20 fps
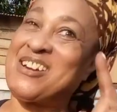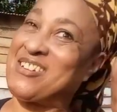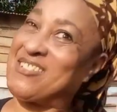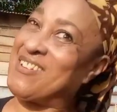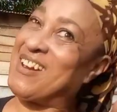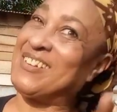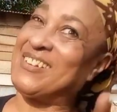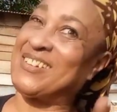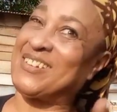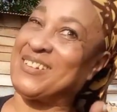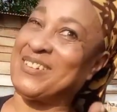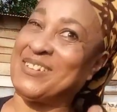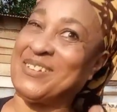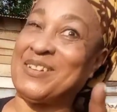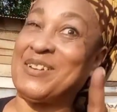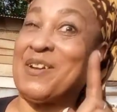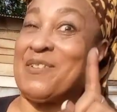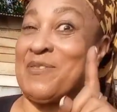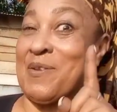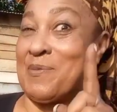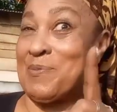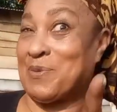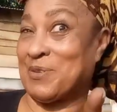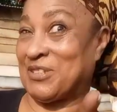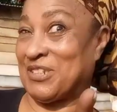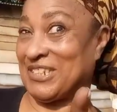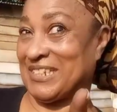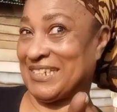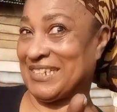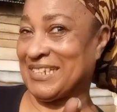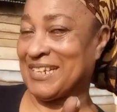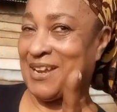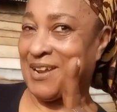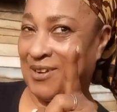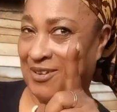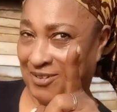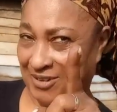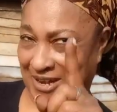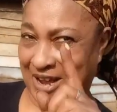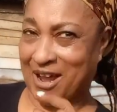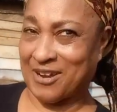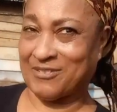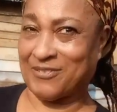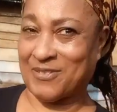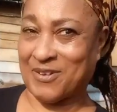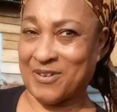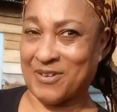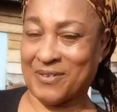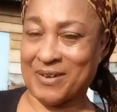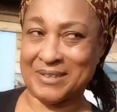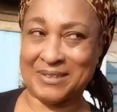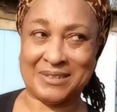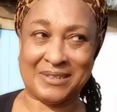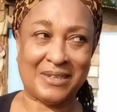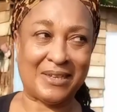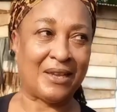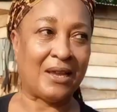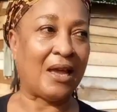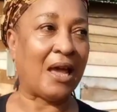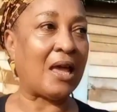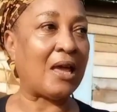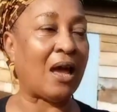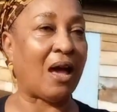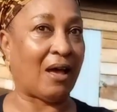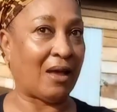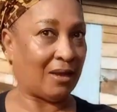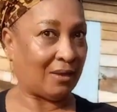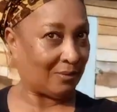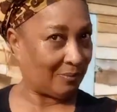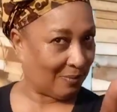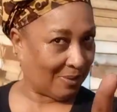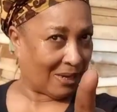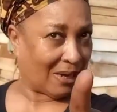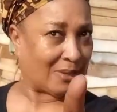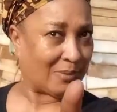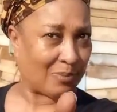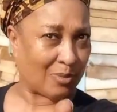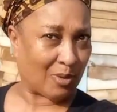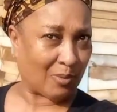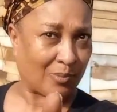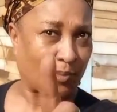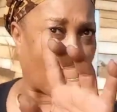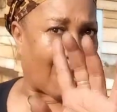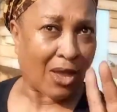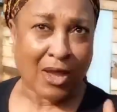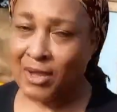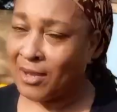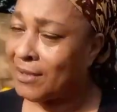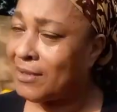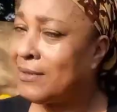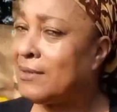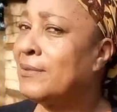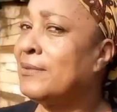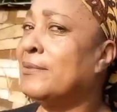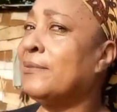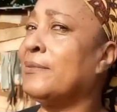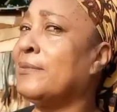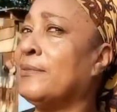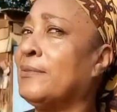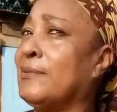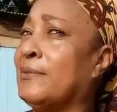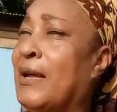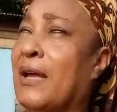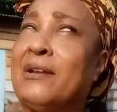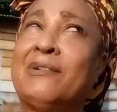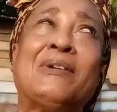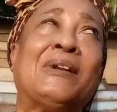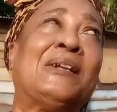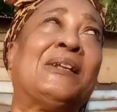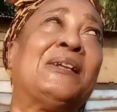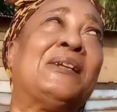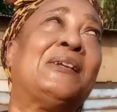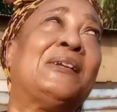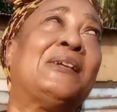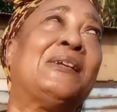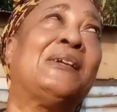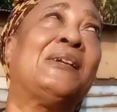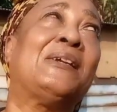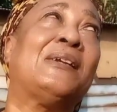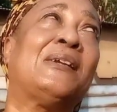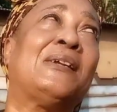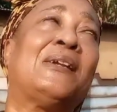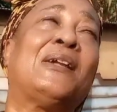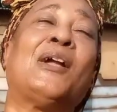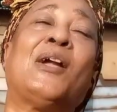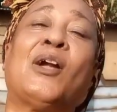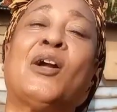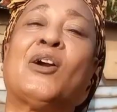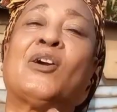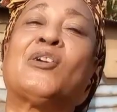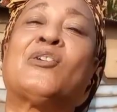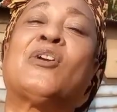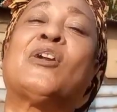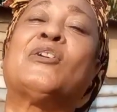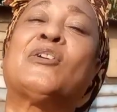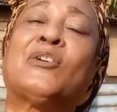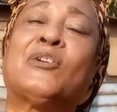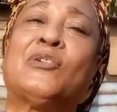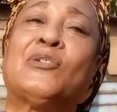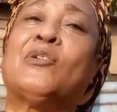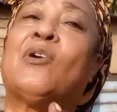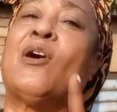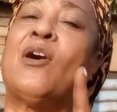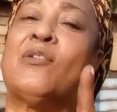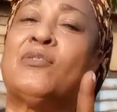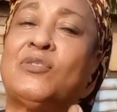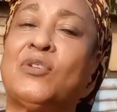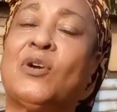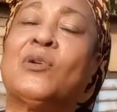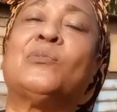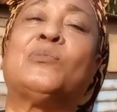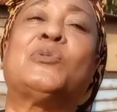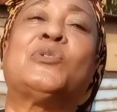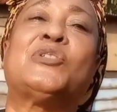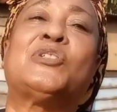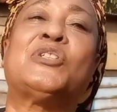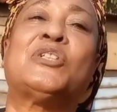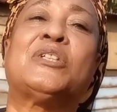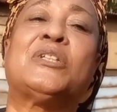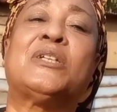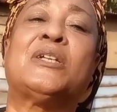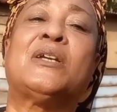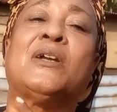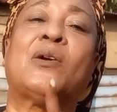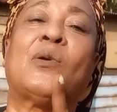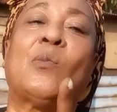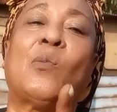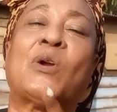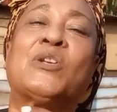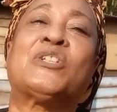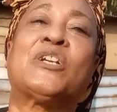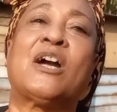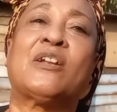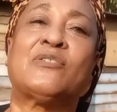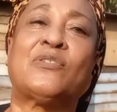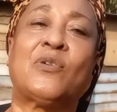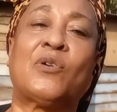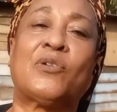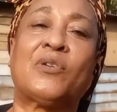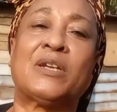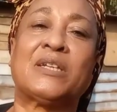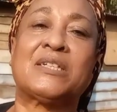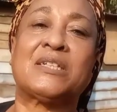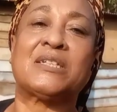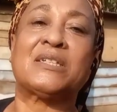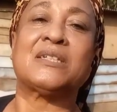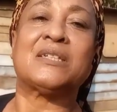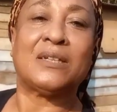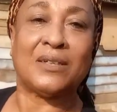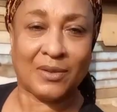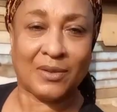Chronicle of Abuchi. Look out for it. Hey, oh, yeah, Makadibum. Are you ready? Yes, Mom. Chronicle of Don Bucci. Watch out for it.